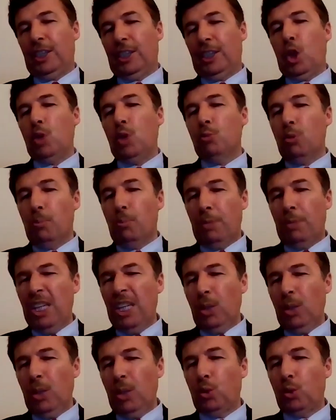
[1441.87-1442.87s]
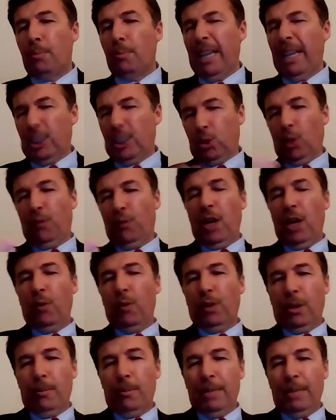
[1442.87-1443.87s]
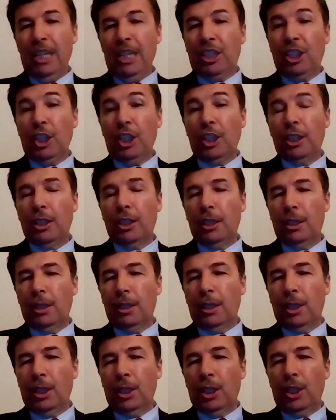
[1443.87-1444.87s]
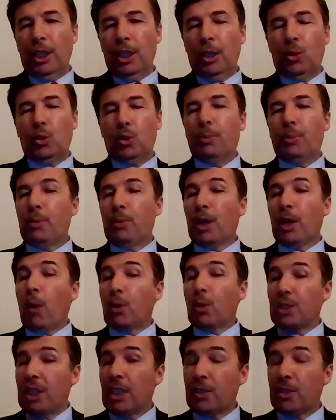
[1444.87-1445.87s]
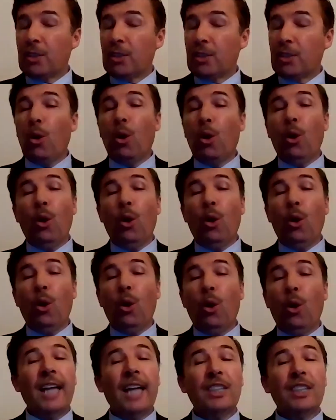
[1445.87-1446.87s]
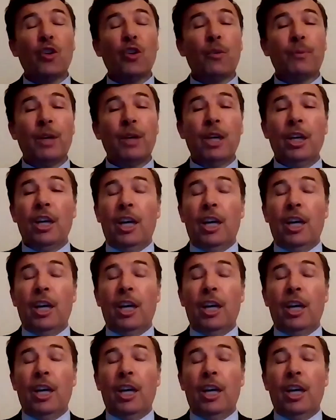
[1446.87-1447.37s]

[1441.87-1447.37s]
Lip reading: as a human being to the best of our ability to prepare ourselves of all kinds of